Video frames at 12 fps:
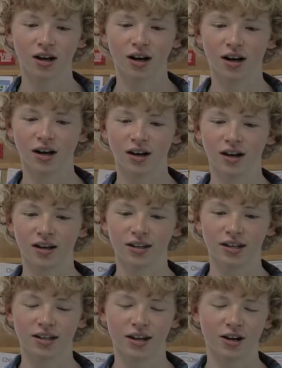uh,
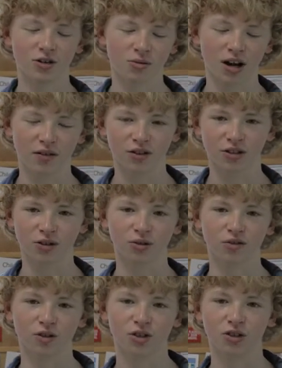he cares about every single one
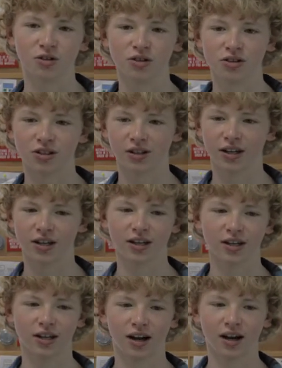of his students. Like,
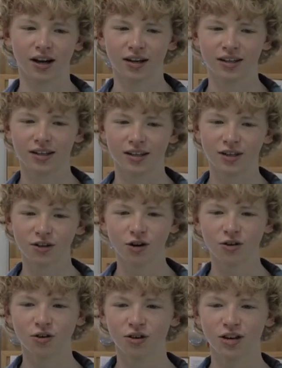uh, he
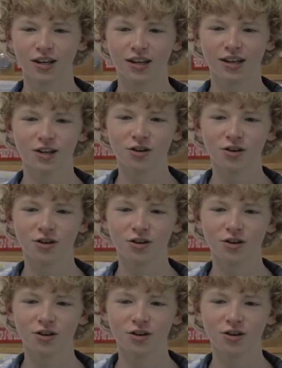know he